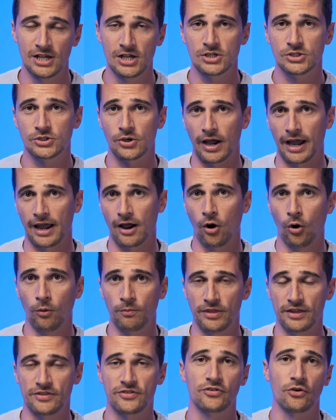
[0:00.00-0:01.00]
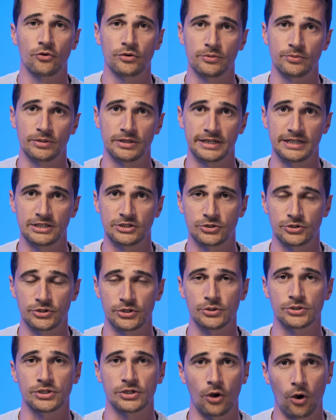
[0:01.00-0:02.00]
So I hope that Sony will
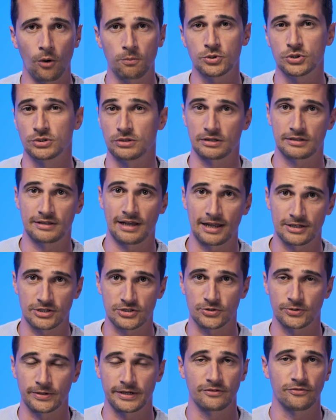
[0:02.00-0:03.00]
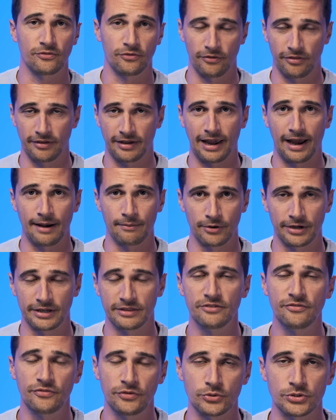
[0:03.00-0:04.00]
introduce an optional touchscreen for the camera in
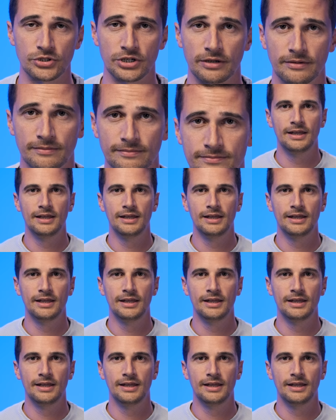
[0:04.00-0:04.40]
the future.